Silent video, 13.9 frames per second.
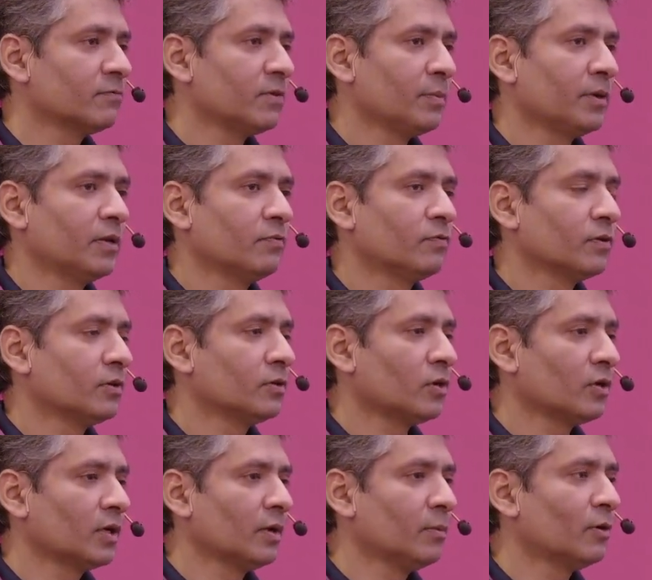I mean, if you're
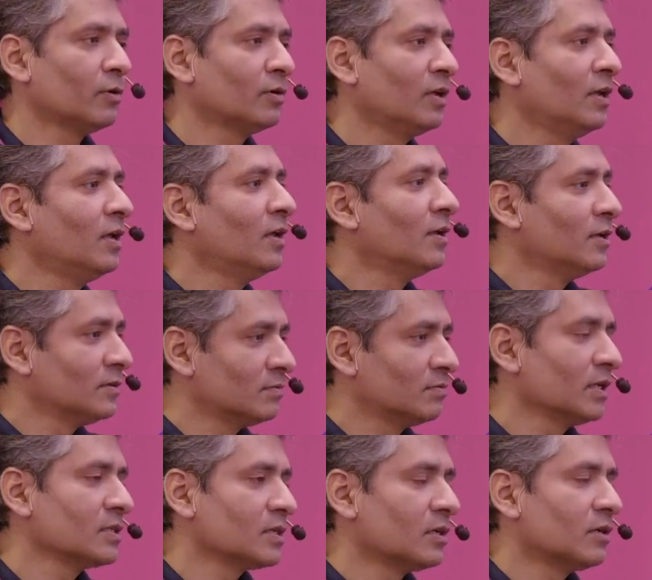talking about
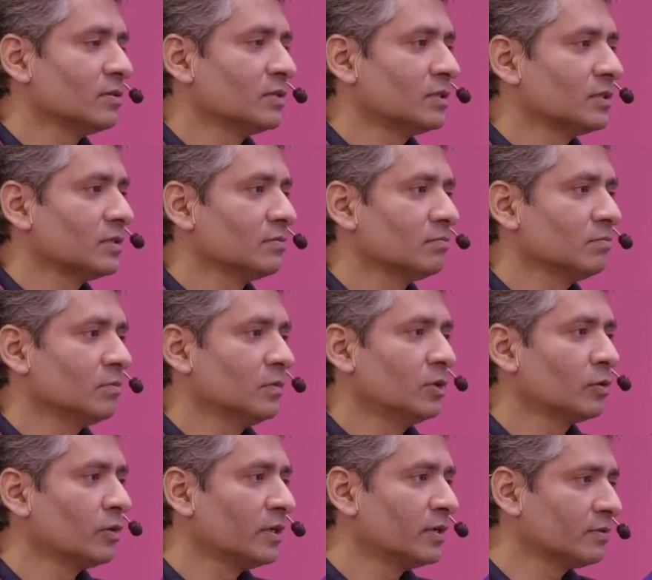things around certain
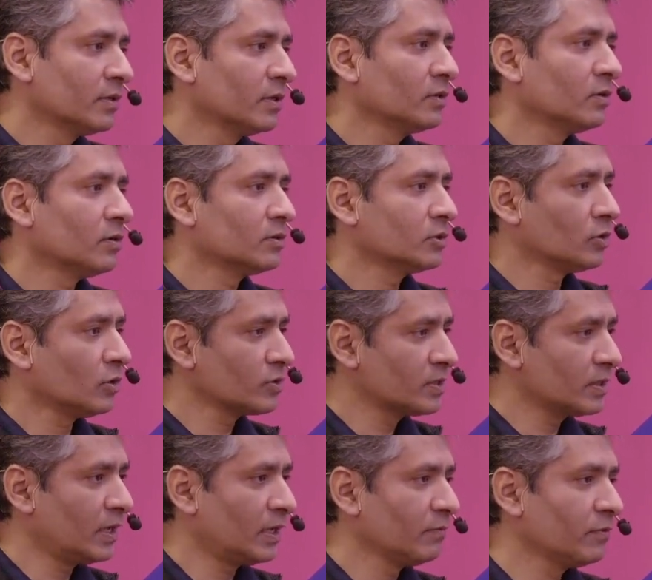nuclear thing or the toxic
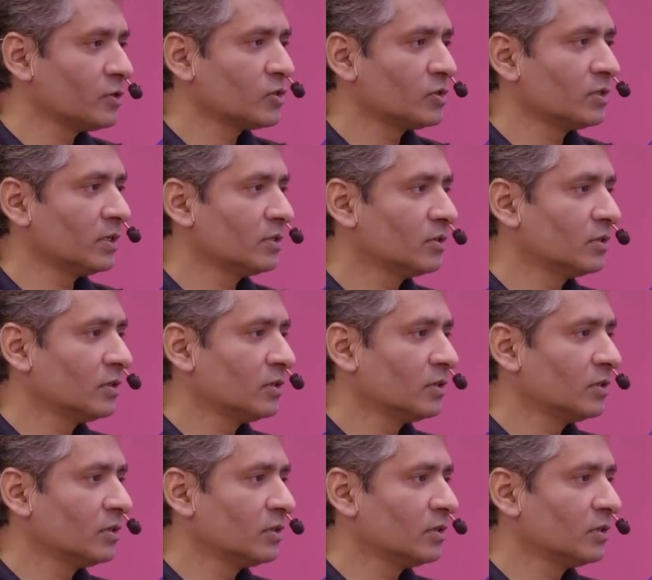language that